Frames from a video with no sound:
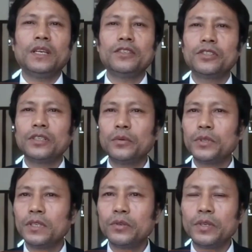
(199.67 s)

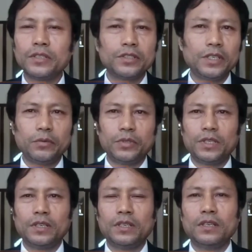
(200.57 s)
institution to
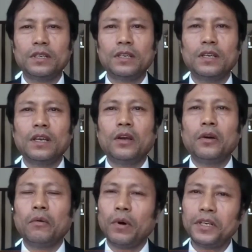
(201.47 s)
institution.
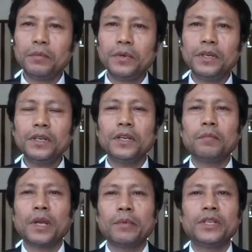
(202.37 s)
Whatever
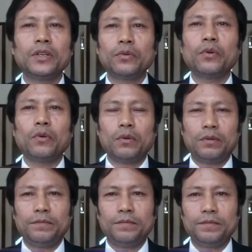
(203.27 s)
may be the rule,
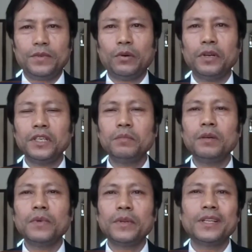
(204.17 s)

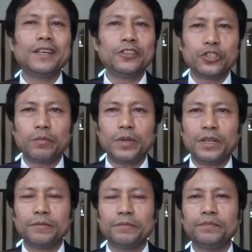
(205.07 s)
whatever may be the
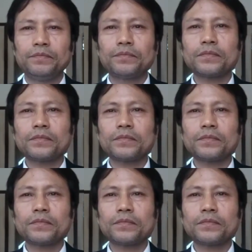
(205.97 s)
discipline,